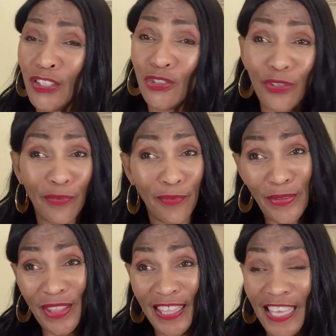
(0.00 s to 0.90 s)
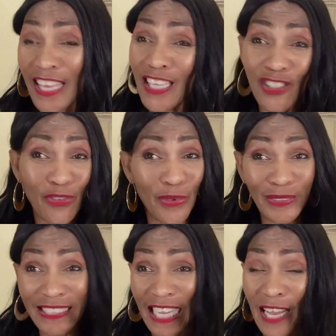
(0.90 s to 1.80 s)
Do your own thing at your
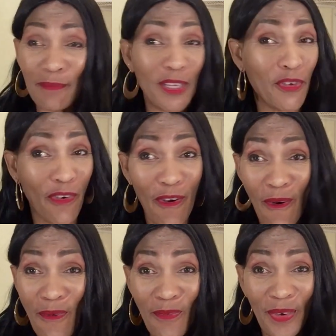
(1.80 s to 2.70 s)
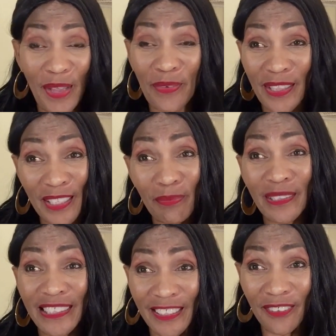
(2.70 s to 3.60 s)
own time in your own way with this
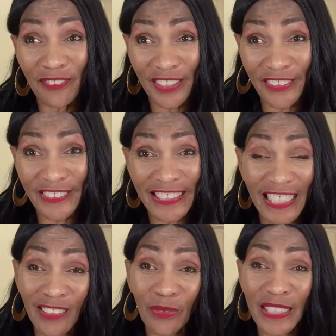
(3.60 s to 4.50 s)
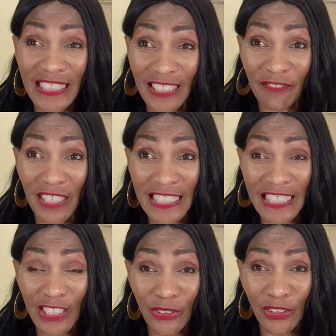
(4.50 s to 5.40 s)
particular fragrance. That's what it's
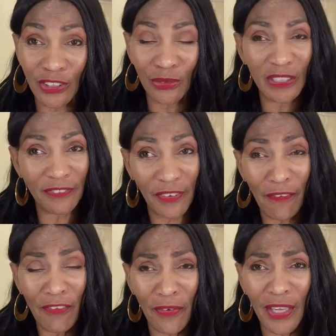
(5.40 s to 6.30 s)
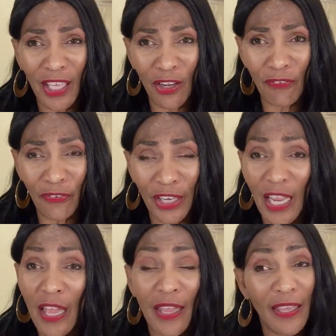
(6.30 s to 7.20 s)
advising you to do. It's very, very
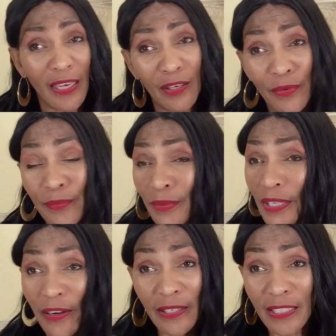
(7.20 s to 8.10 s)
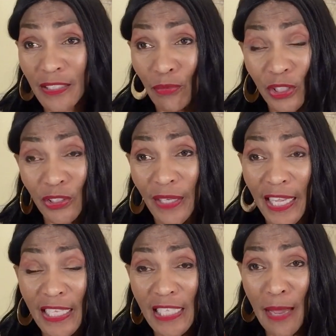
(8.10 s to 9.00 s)
carefree. And I know, regardless of what your
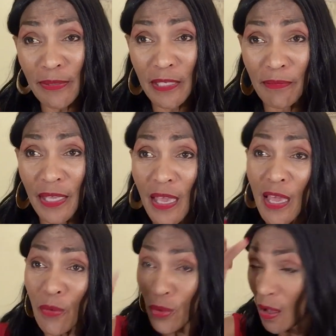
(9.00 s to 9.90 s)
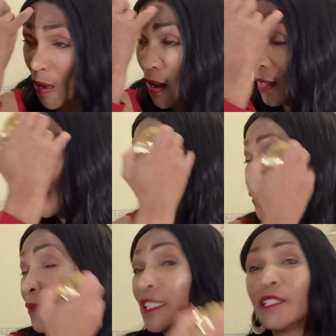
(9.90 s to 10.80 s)
age happens to be, we all
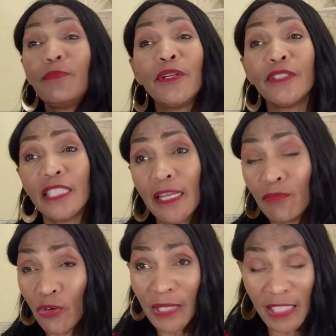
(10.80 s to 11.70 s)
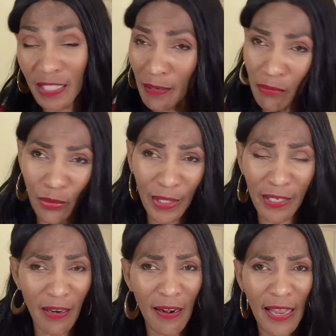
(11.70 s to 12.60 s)
love to experience that moment at some point
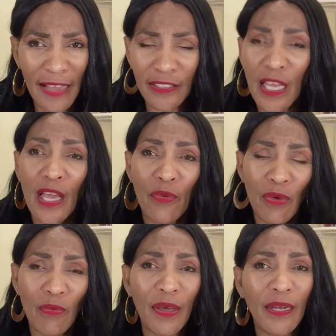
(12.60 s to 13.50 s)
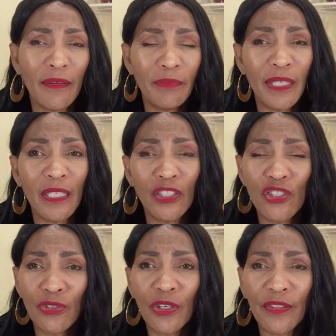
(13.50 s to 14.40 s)
in our lives. We want to be
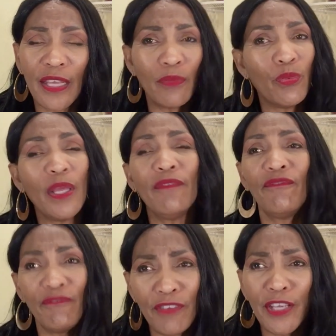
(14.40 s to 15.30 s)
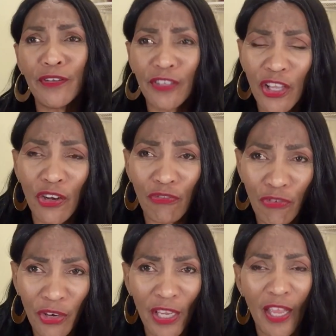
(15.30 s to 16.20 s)
assured that we feel
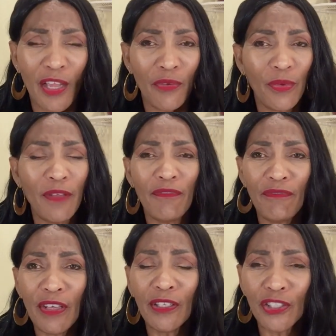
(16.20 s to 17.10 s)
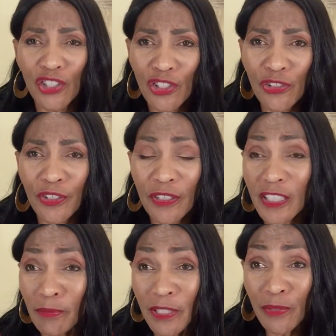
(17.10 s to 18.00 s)
carefree. We feel assured,
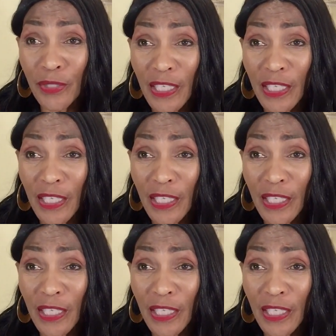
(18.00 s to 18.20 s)
especially